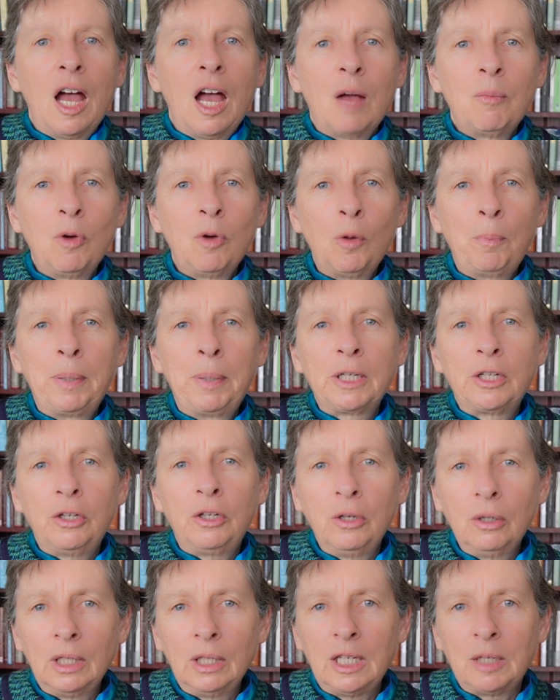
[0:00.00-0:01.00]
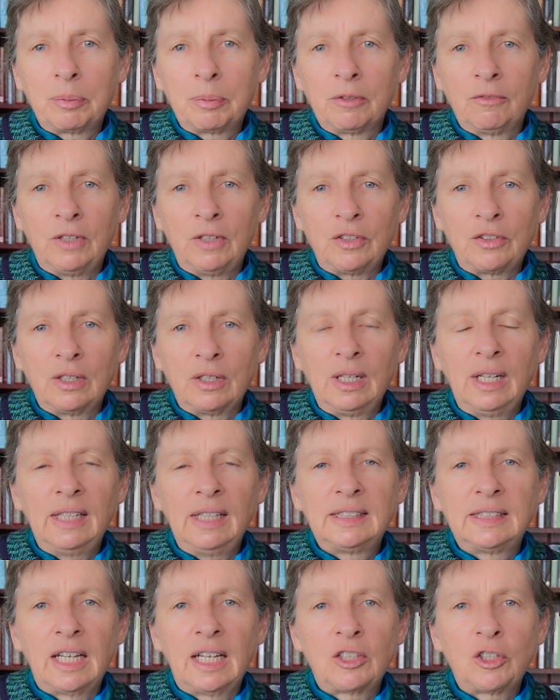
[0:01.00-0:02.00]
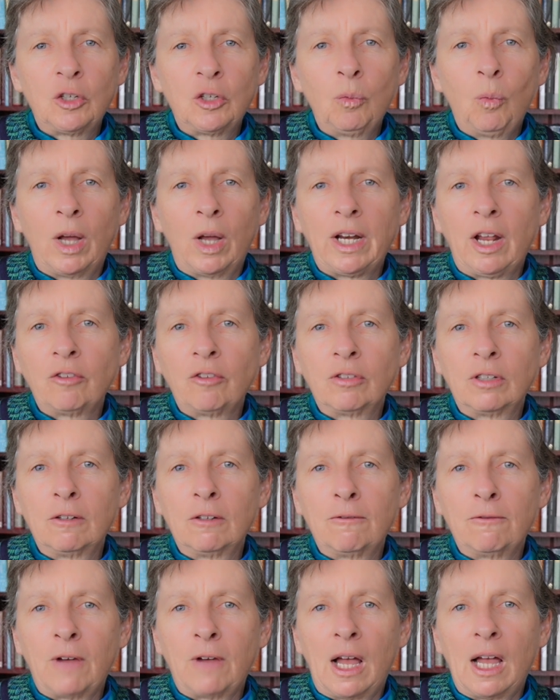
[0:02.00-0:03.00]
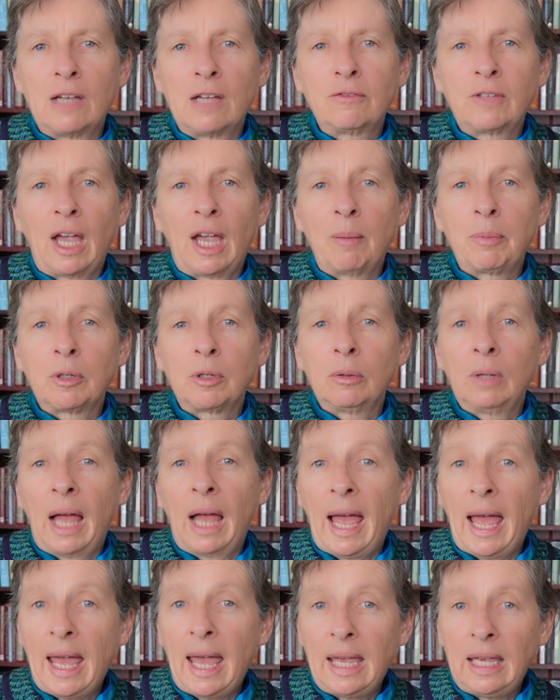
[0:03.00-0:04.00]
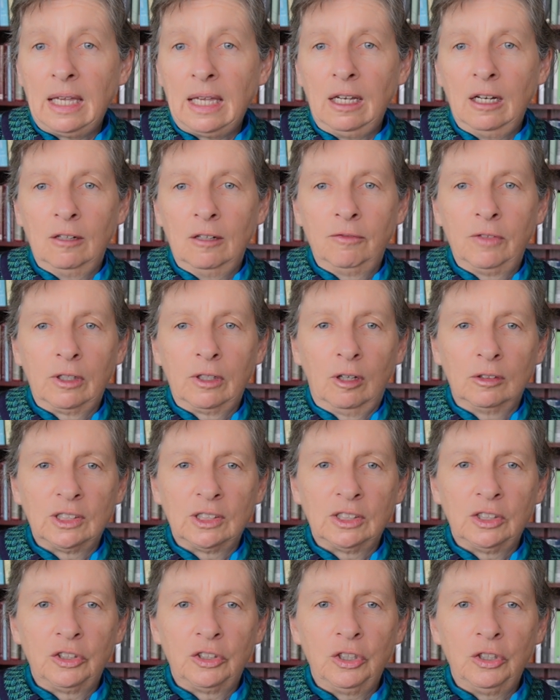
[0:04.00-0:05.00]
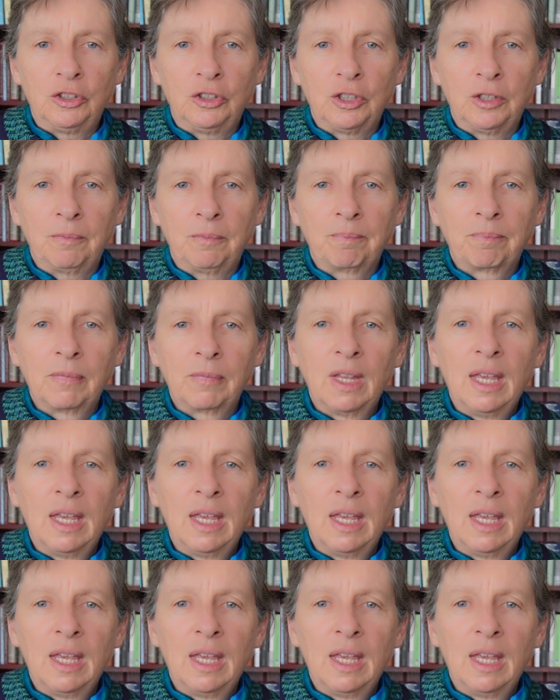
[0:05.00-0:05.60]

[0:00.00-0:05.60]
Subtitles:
A more peculiar provision is section 105 capital A of the Constitution.